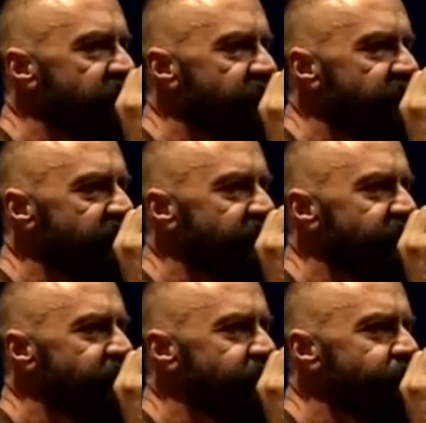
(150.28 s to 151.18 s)
the
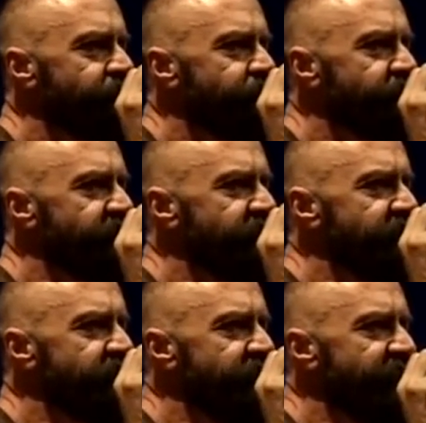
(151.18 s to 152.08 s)

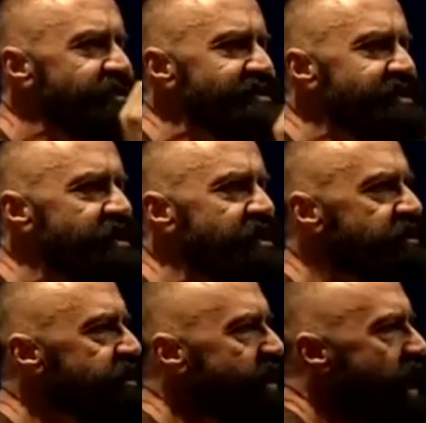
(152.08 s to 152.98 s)

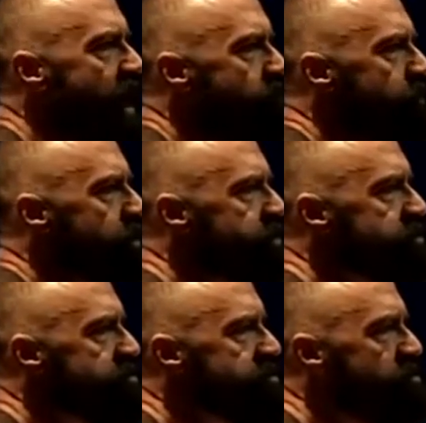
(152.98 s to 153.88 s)
idea that
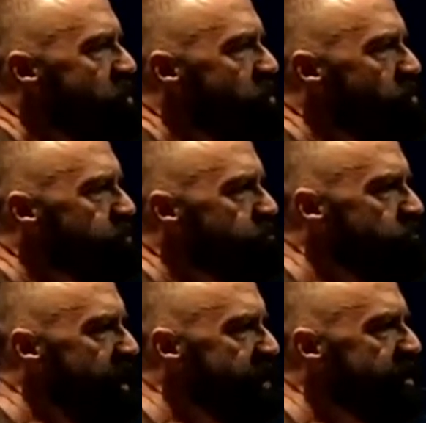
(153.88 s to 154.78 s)
happens with
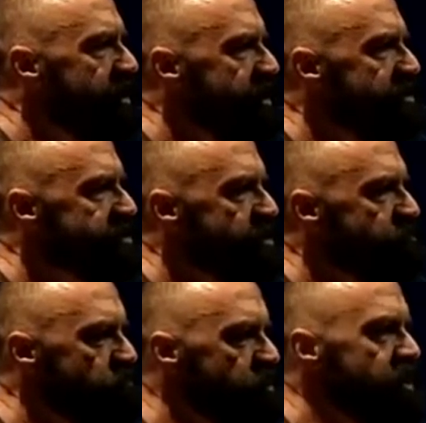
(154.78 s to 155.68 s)
Reiki is it
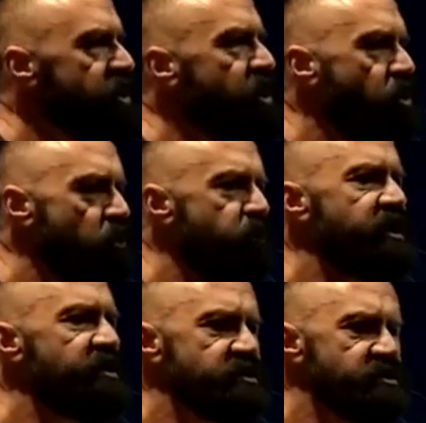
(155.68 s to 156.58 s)
really
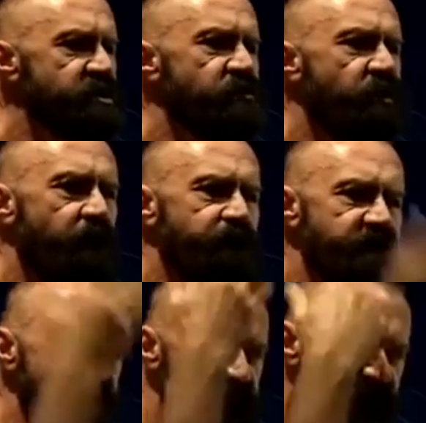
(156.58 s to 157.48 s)
opens you up
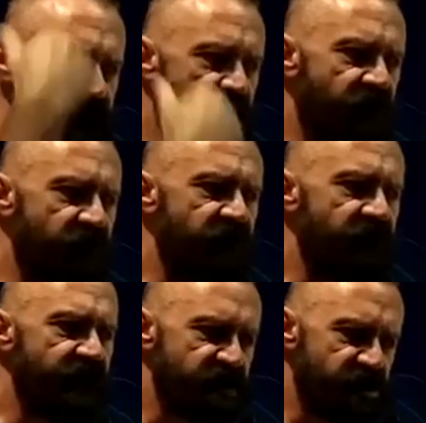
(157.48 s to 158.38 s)
to be not
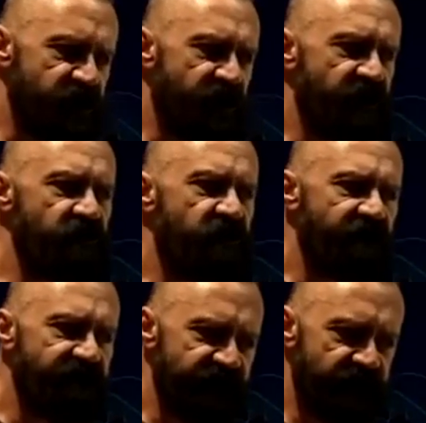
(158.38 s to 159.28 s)
only a channel
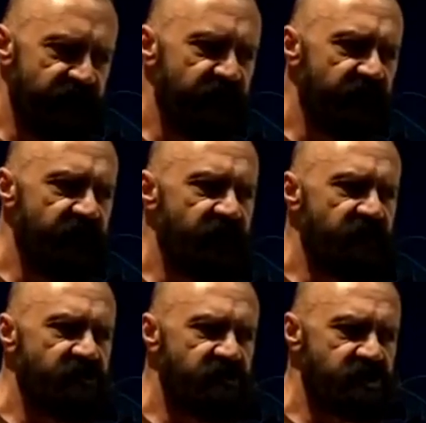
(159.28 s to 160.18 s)
of healing
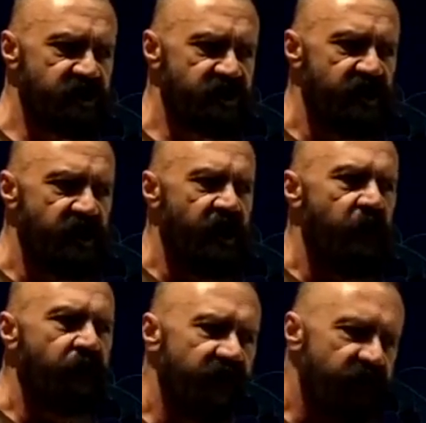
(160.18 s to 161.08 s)
energy,
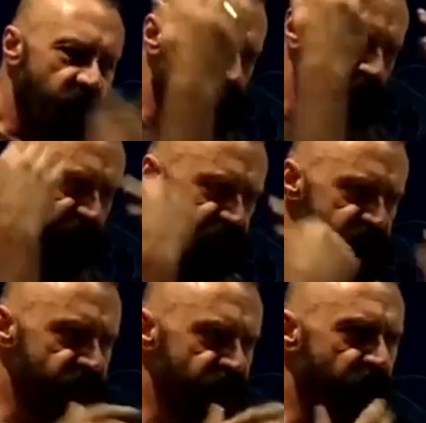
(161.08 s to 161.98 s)
but it
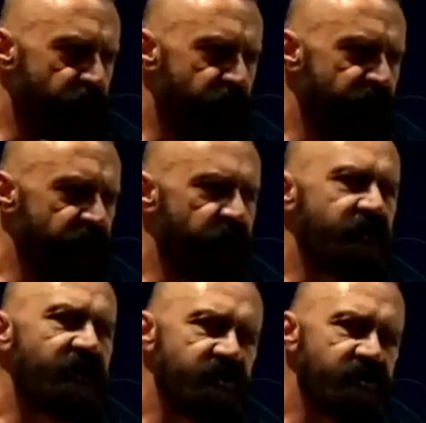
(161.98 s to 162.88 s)
opens you up in your
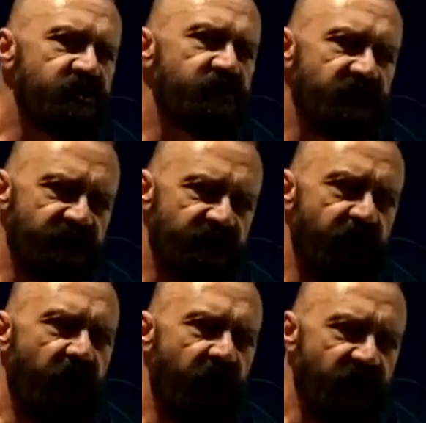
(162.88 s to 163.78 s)
intuitive
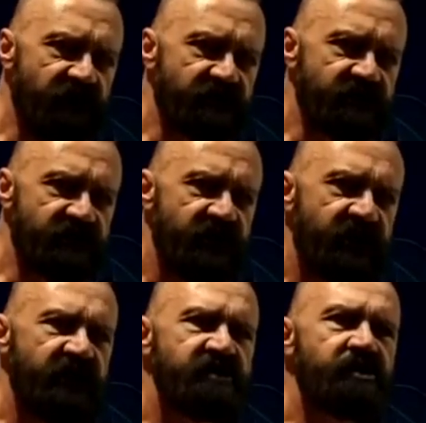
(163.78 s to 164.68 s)
parts.
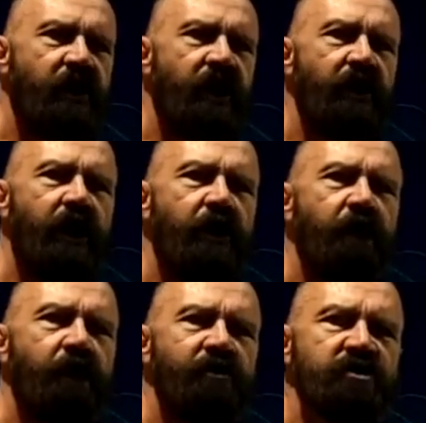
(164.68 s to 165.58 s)
So I
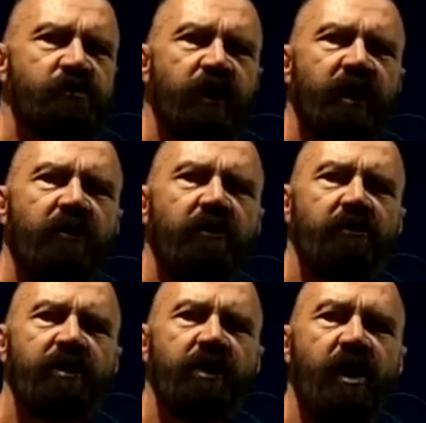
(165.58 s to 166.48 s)
was aware
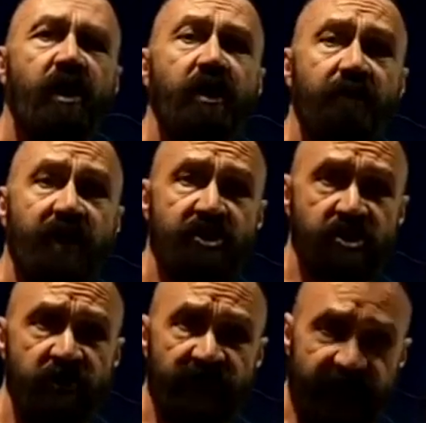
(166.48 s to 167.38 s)
early on in my
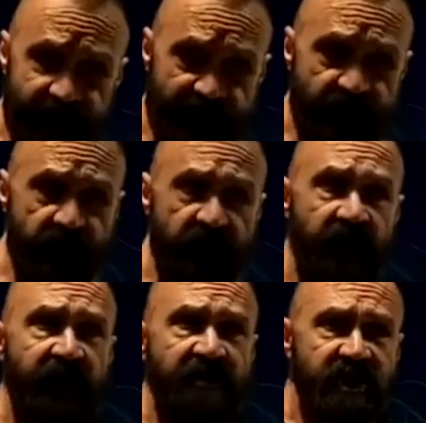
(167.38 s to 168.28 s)
journey, again,
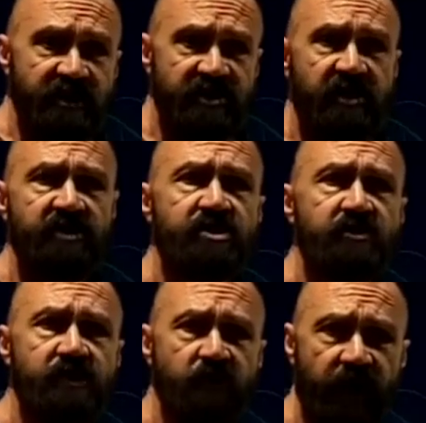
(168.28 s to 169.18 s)
as I started
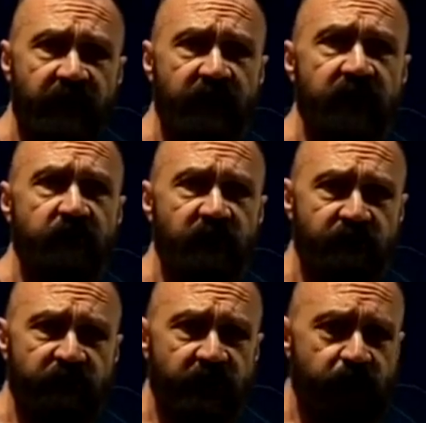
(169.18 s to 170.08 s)
doing Reiki
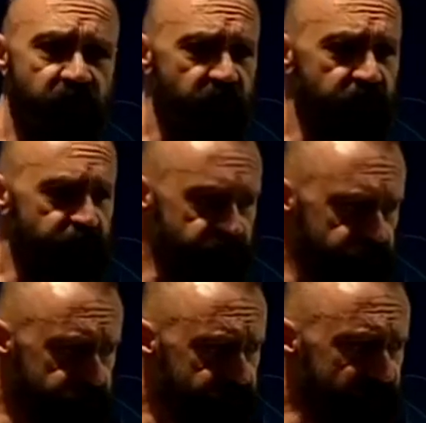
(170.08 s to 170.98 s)
with people
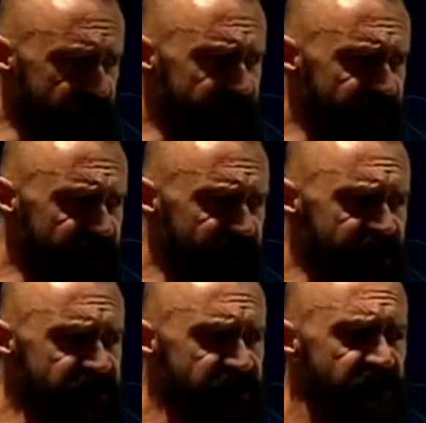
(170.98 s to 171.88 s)
and laying
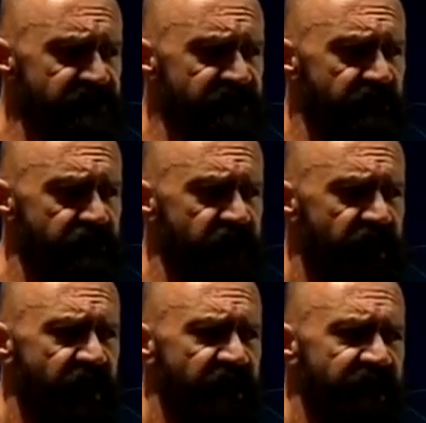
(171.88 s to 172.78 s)
hands on them,
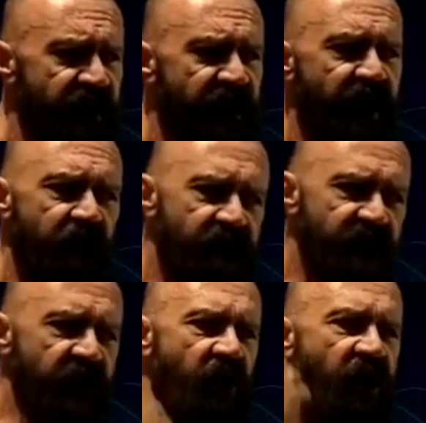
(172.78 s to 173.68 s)
that I
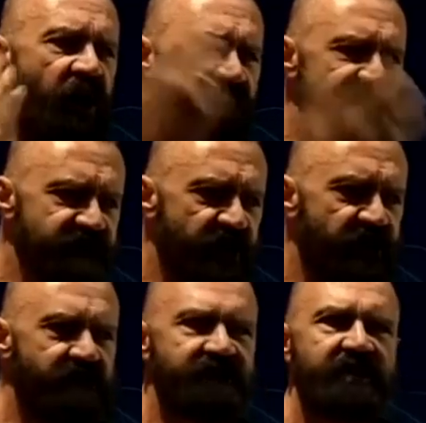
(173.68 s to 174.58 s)
would
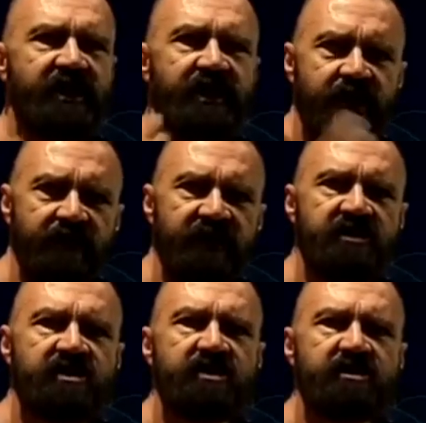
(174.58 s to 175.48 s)
oftentimes get
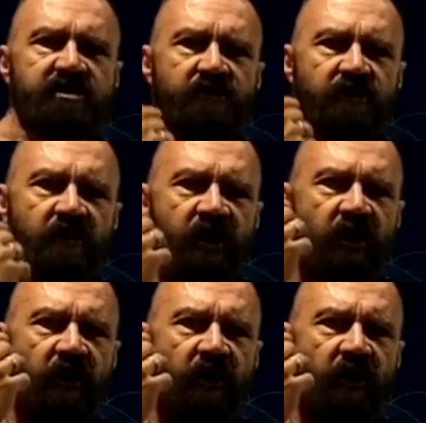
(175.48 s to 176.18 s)
images or